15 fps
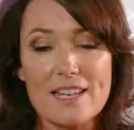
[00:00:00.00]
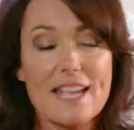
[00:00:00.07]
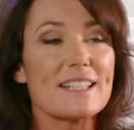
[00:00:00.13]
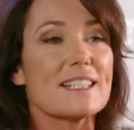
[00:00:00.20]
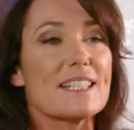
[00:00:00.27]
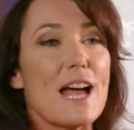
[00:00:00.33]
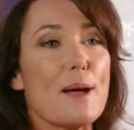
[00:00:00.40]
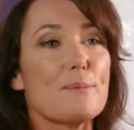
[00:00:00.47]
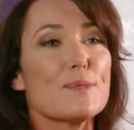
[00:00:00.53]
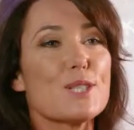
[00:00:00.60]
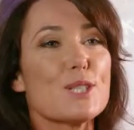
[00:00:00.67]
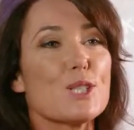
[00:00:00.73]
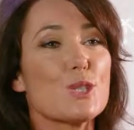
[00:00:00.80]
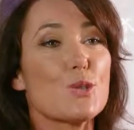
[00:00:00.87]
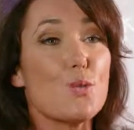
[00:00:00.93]
Next up,
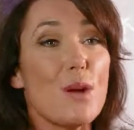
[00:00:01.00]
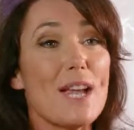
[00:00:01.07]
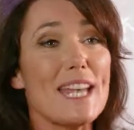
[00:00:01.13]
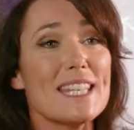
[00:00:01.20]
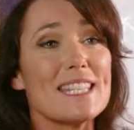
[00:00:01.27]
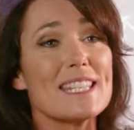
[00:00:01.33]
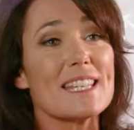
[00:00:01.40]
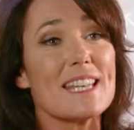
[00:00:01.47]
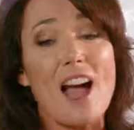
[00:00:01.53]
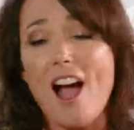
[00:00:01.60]
squid.